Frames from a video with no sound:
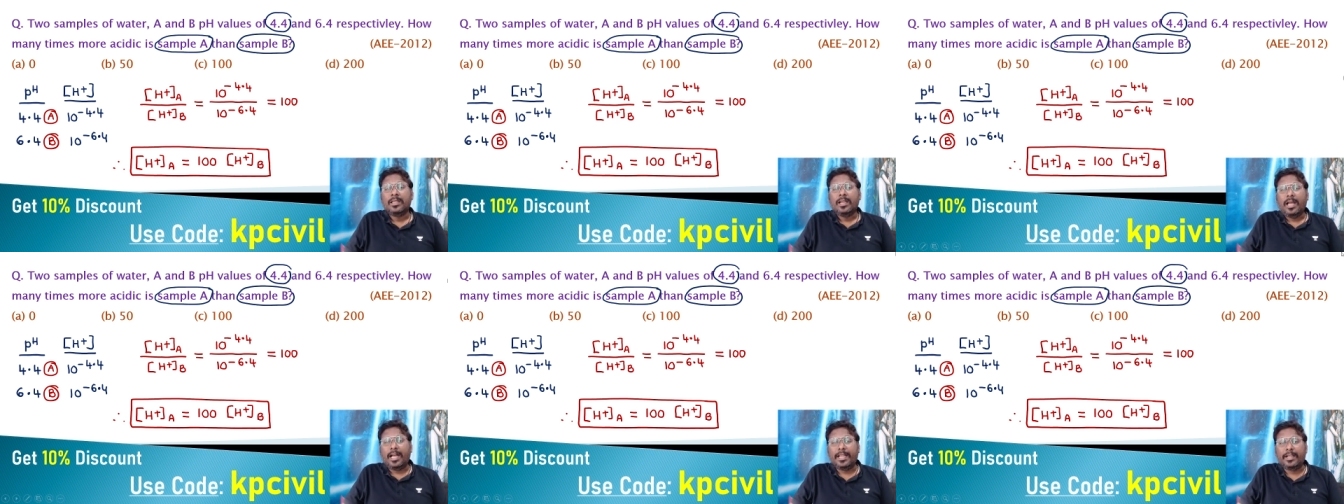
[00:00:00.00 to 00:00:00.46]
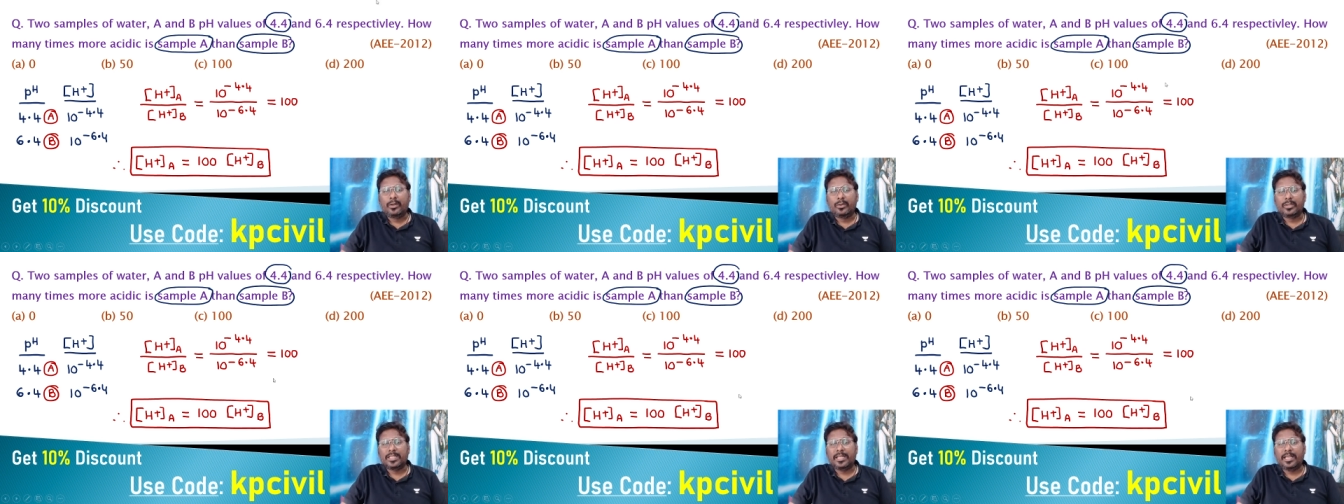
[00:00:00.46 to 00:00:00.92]

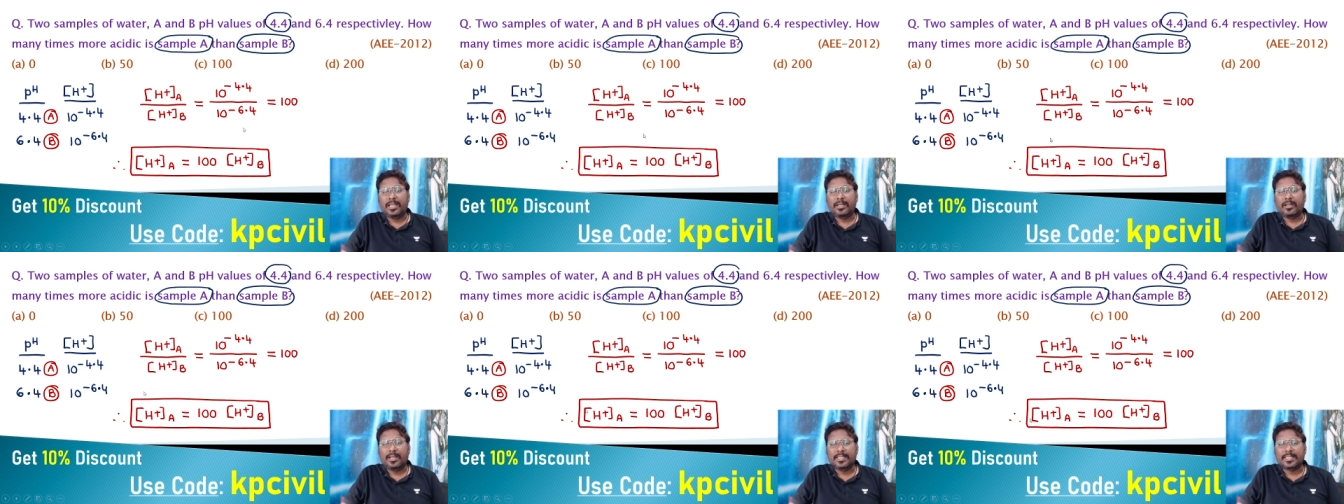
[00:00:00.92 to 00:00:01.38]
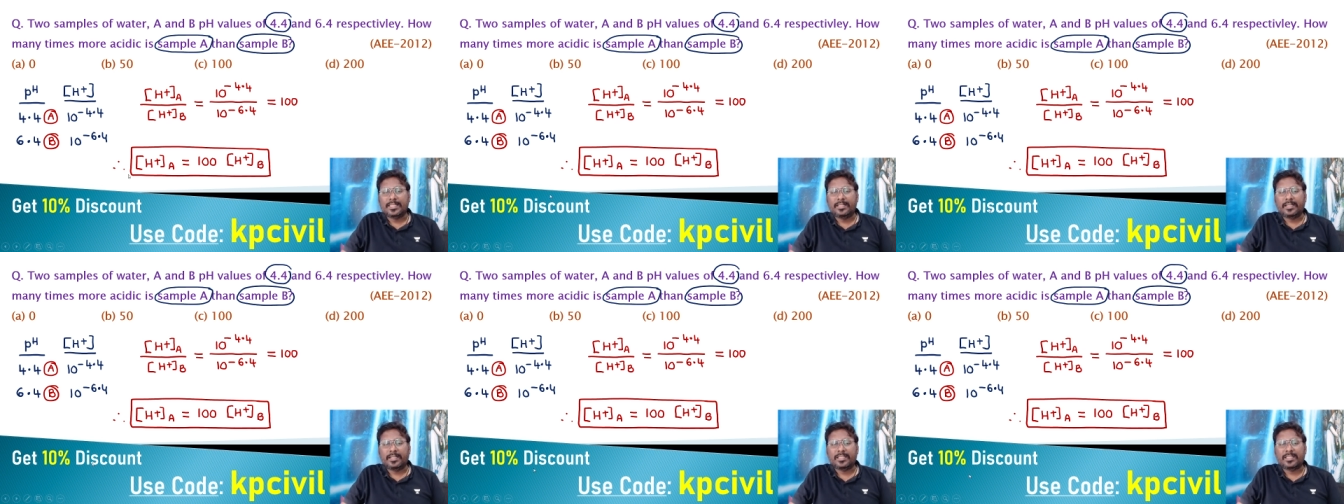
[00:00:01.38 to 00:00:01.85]
hydrogen ion
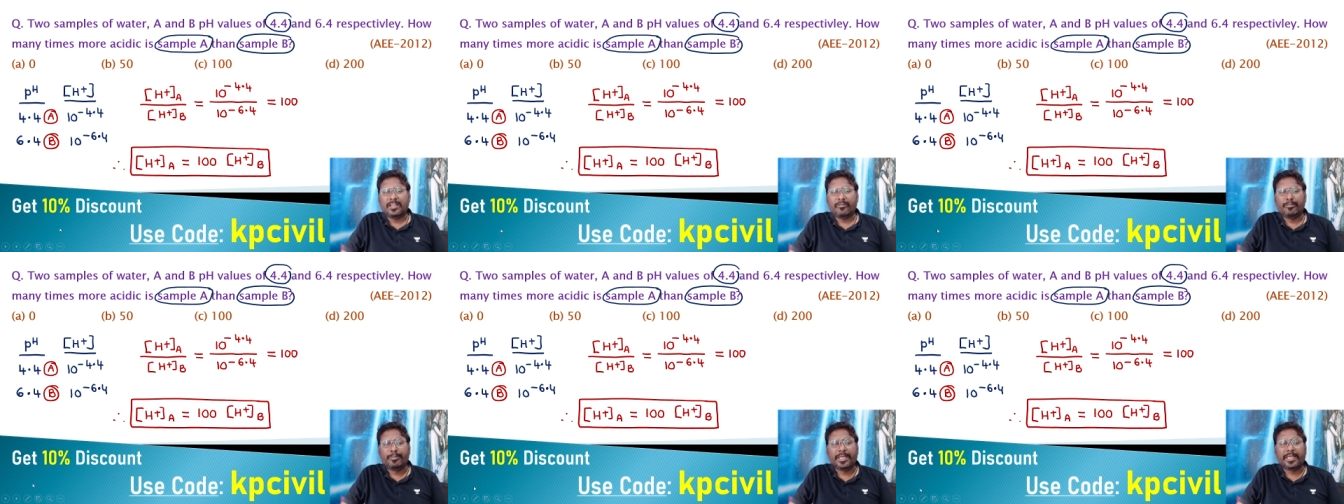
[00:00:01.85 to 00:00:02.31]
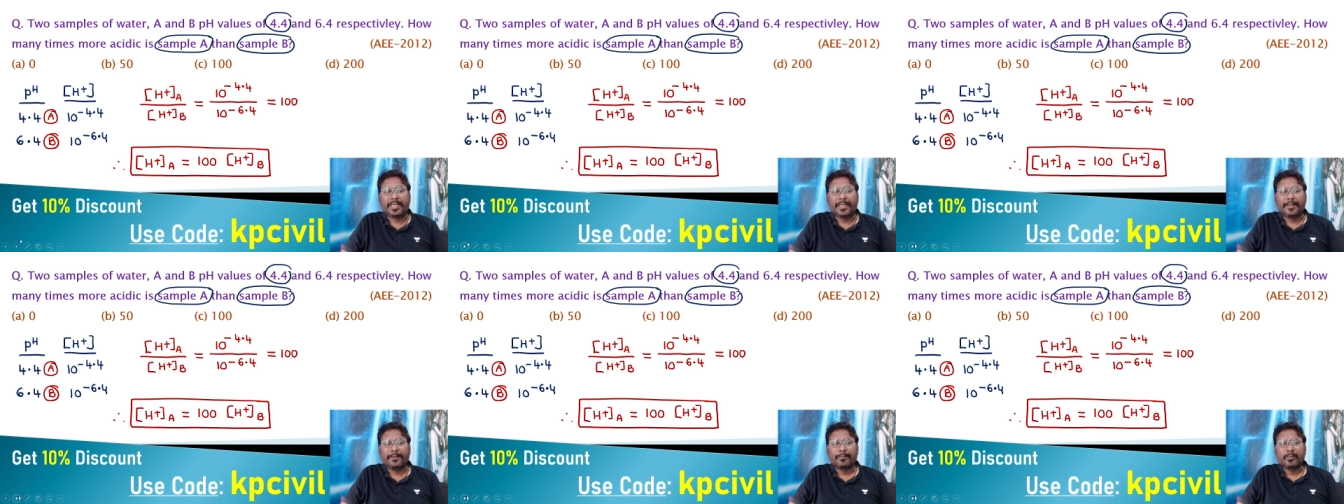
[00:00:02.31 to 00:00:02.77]
concentration of
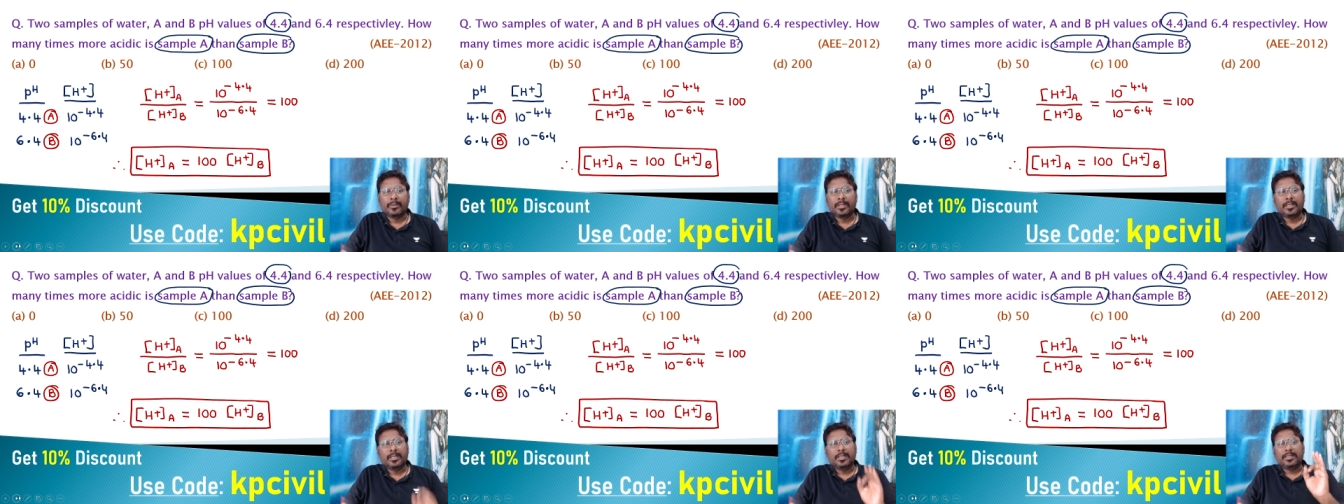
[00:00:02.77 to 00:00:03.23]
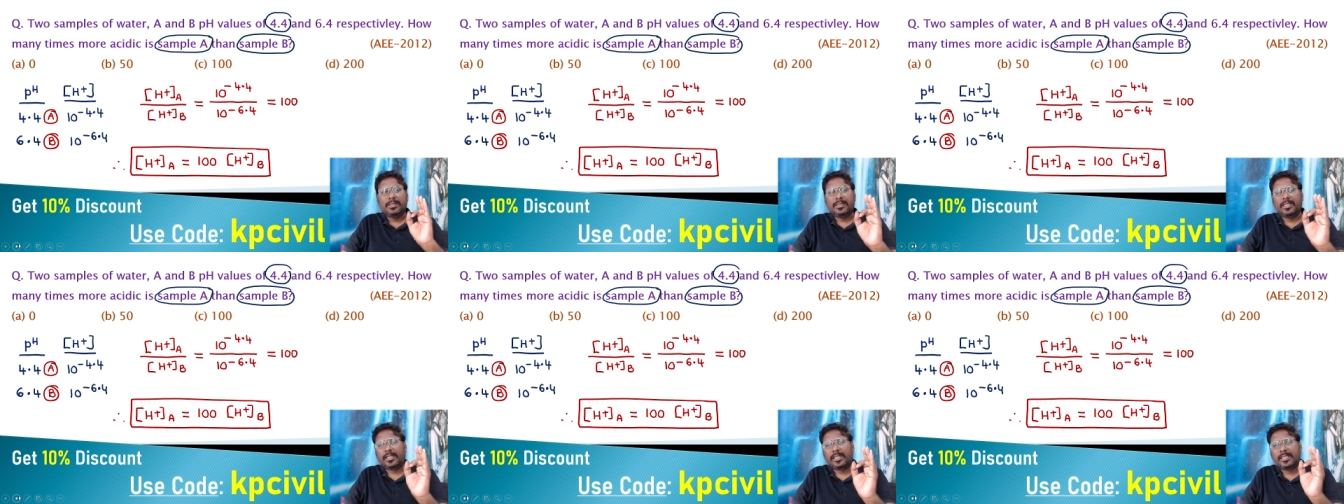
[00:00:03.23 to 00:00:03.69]
B,
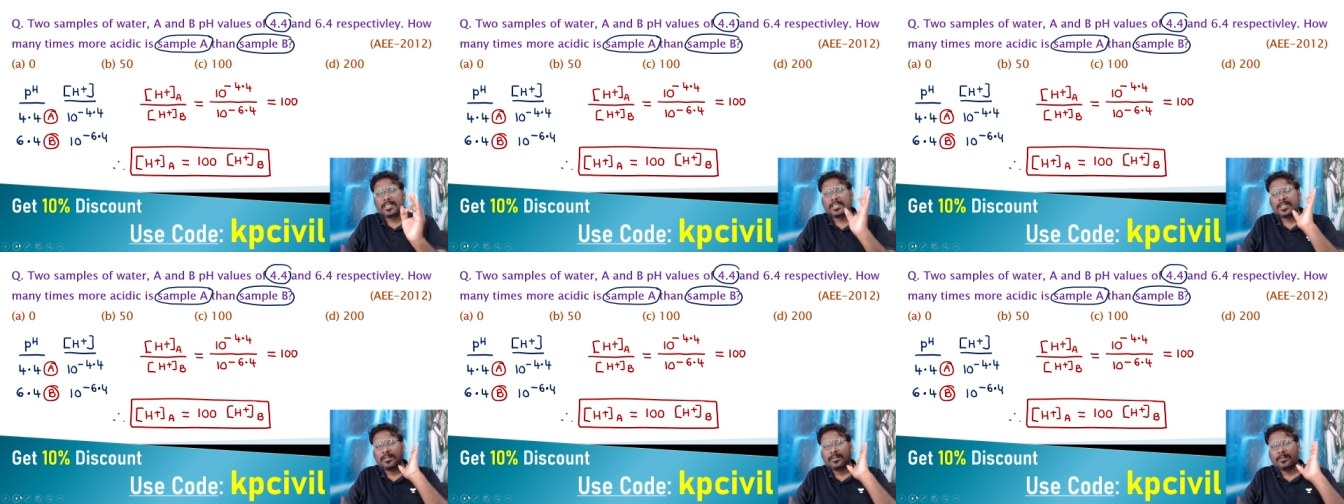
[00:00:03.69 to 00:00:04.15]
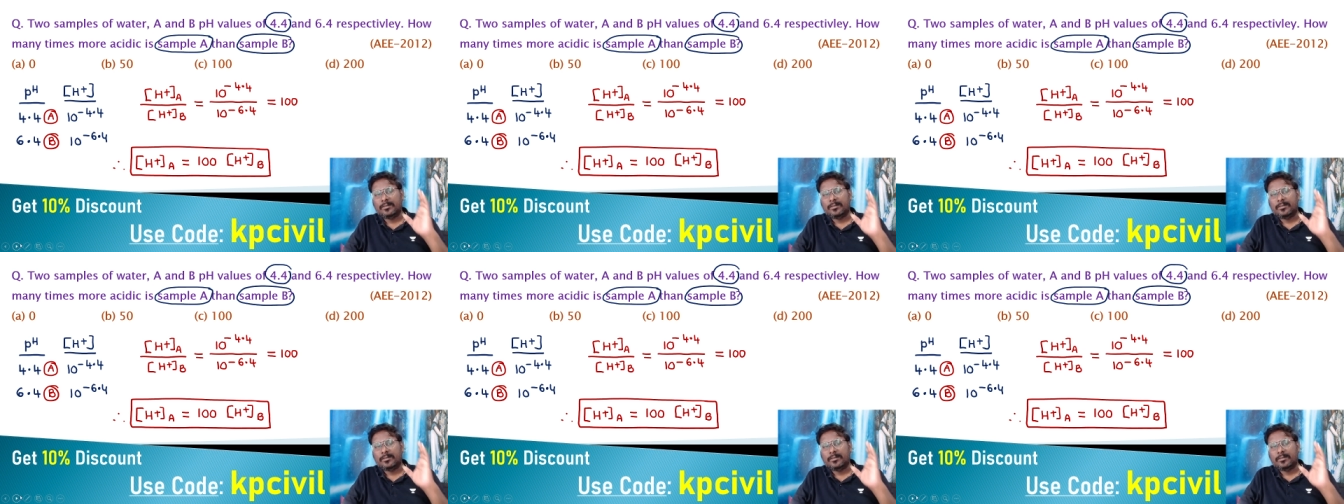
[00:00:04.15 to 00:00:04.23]
that is